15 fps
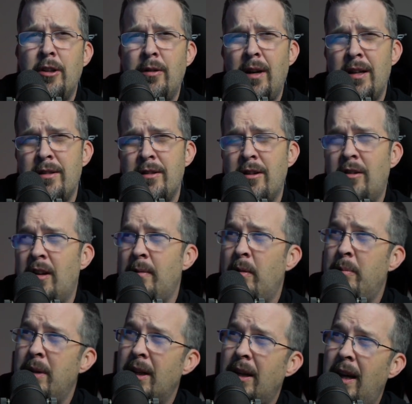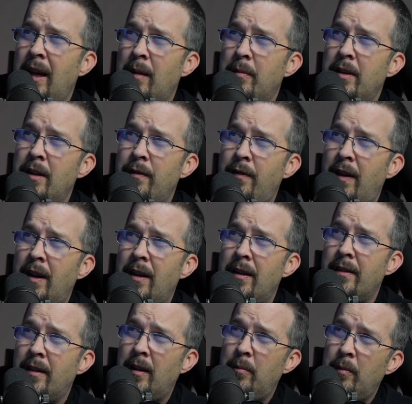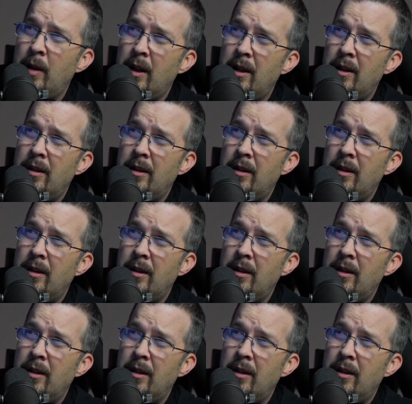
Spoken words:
You guys know I'm a big AMD fan, as I'm